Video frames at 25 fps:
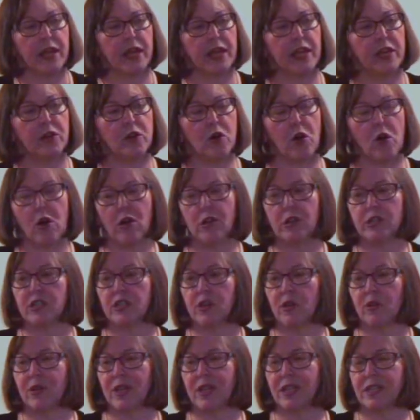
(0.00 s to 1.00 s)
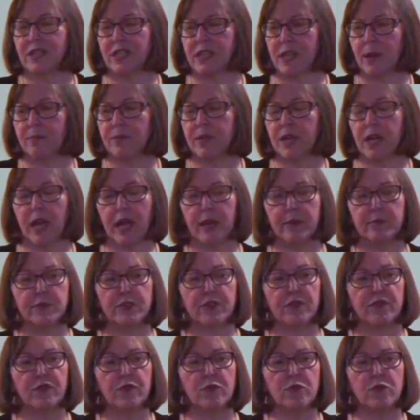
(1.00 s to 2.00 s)
It also can
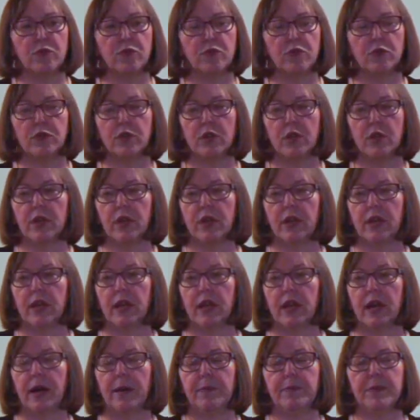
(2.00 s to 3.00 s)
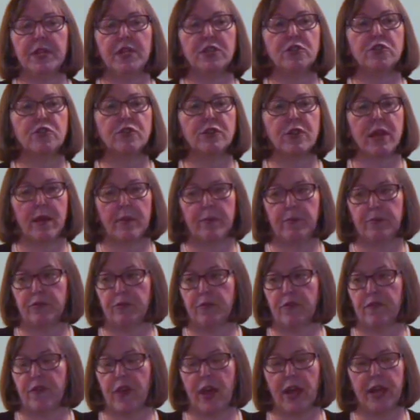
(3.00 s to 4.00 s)
sometimes fool um, internet
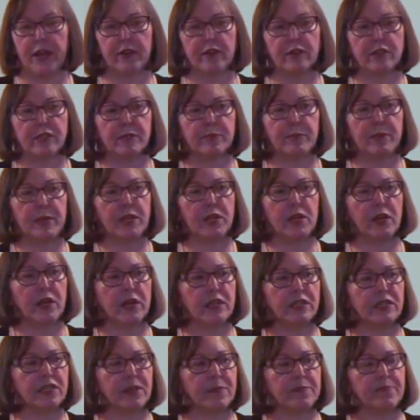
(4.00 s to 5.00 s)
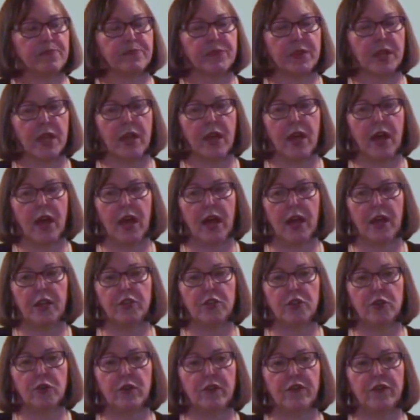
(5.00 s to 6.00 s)
providers because uh,
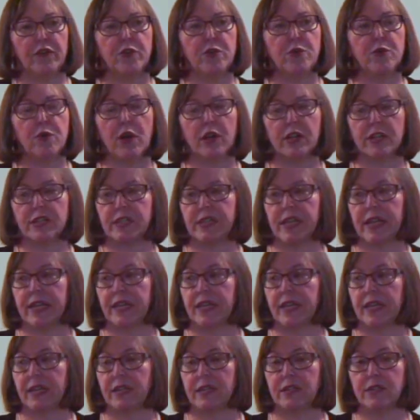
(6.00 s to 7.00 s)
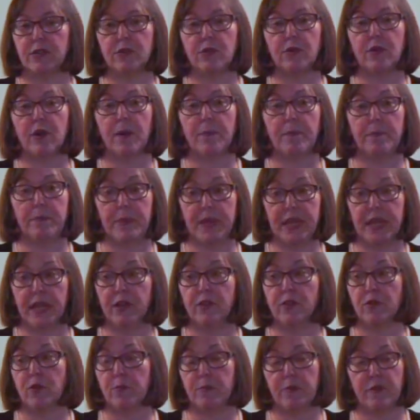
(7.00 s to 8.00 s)
you know, if you are sending to a
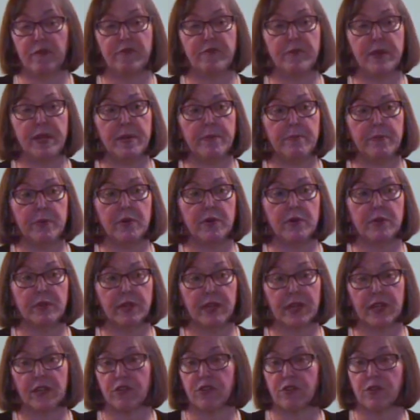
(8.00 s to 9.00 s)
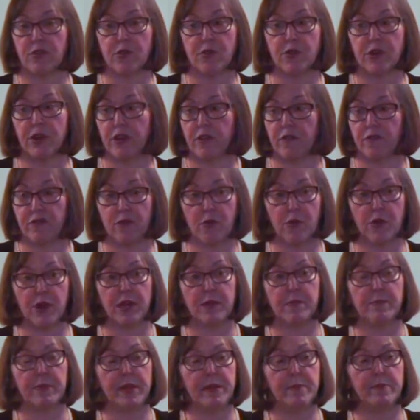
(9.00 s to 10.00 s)
big group of people, like 30 or
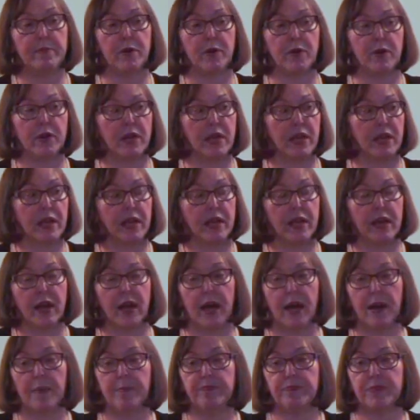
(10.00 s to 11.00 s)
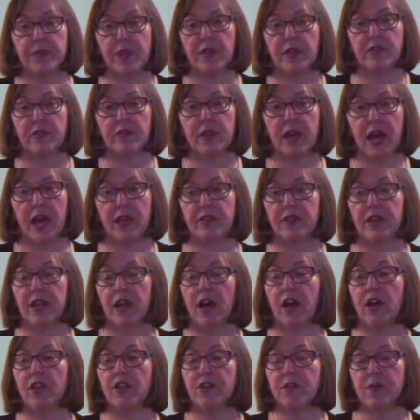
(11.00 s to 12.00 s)
40 people, um, on the
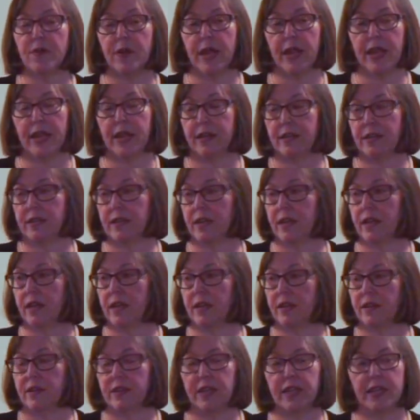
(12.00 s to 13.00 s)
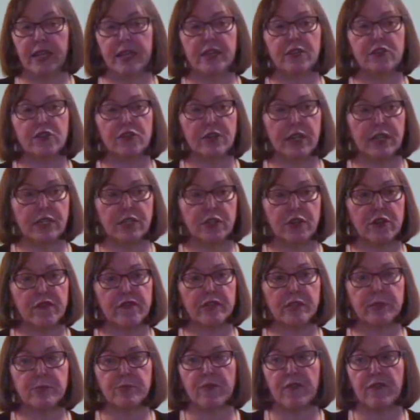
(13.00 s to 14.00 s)
other end, the internet
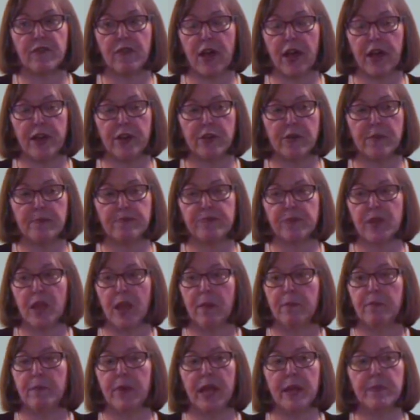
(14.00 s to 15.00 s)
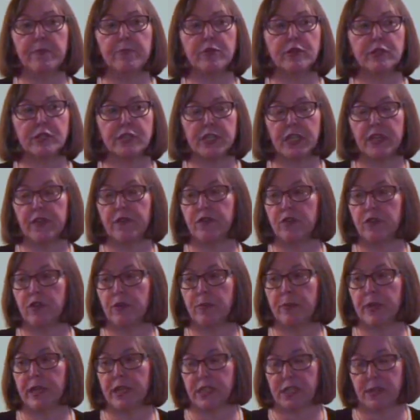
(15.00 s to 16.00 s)
service provider may perceive you
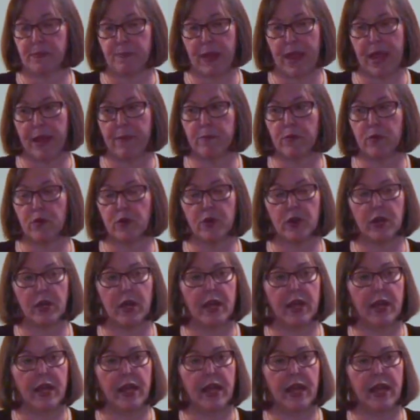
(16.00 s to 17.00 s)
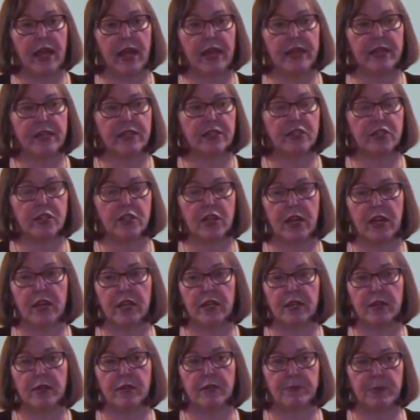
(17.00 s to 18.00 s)
to be a spammer and
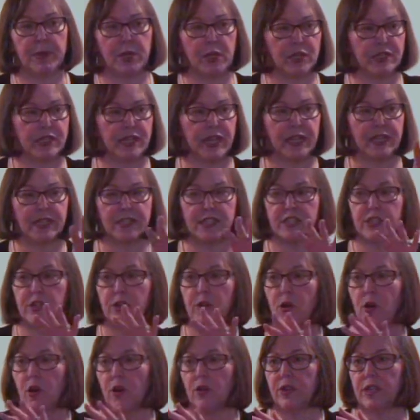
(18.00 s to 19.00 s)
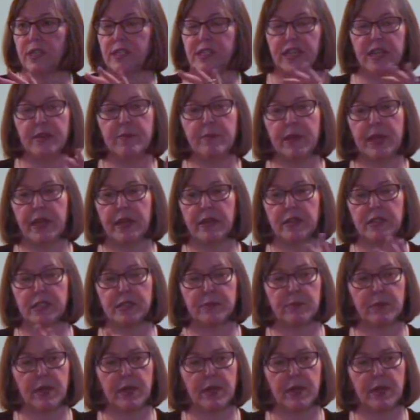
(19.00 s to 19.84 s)
uh, because they can see all these emails.